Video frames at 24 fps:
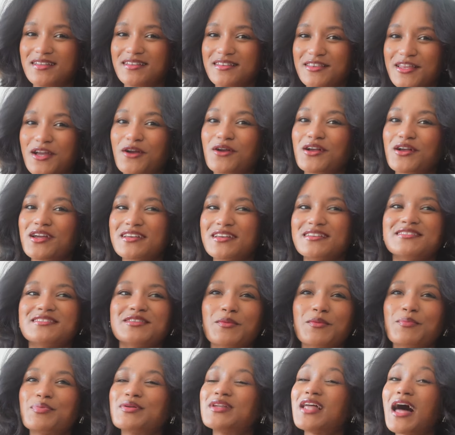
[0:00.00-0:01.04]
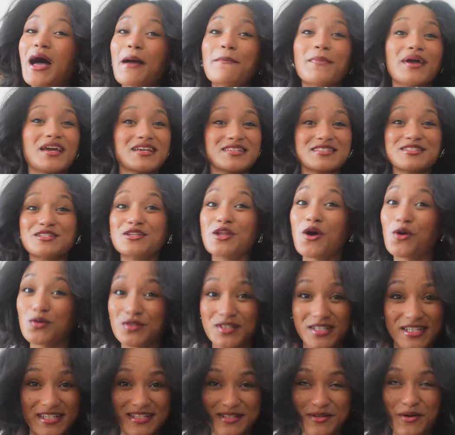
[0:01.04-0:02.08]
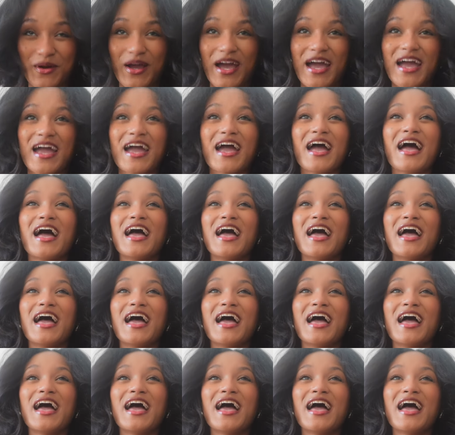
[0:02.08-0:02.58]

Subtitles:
the plot makes no sense, okay?